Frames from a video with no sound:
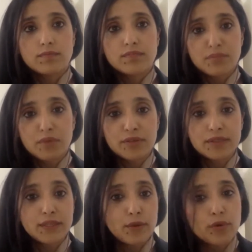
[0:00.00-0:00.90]

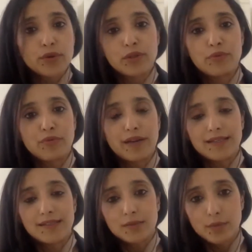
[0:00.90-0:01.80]
democracy or human
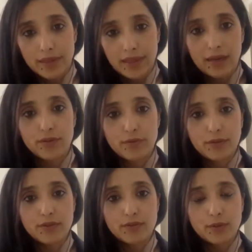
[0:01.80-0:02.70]
rights without the rule of